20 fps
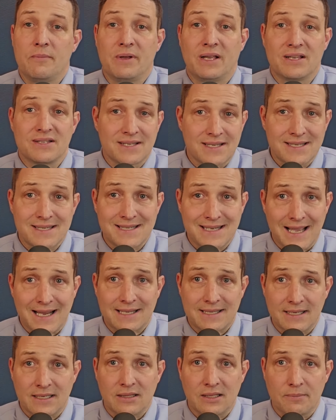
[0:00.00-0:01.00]
Because that's
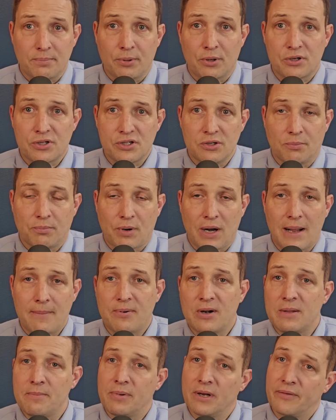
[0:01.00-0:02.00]
technically personal
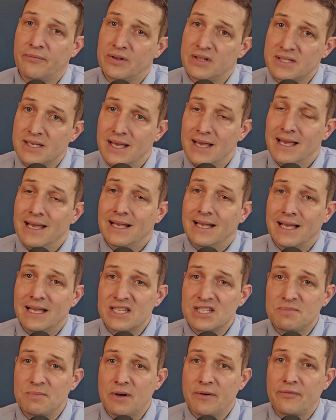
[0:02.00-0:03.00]
property, but if it's
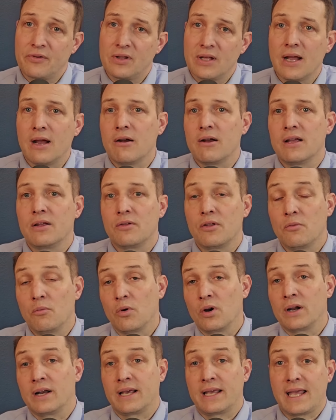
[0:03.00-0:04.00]
customary for the area, then
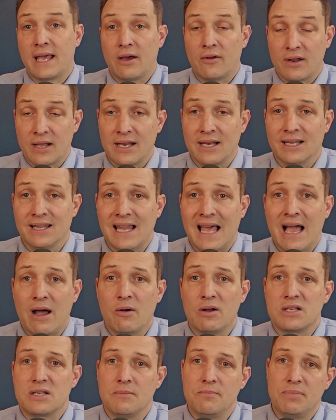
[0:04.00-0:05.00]
we're going to count it and
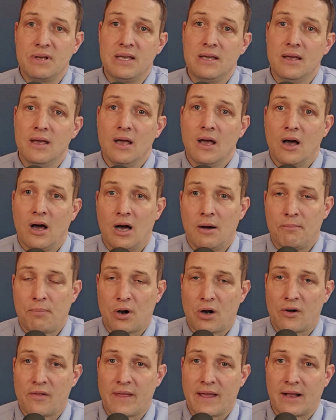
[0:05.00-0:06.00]
allow it to be on
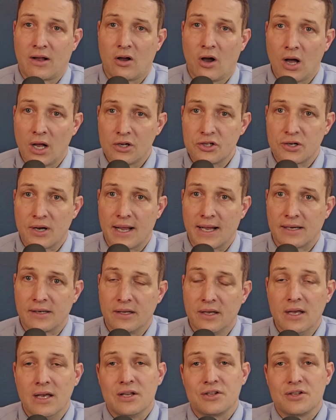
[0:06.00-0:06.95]
part of that contract.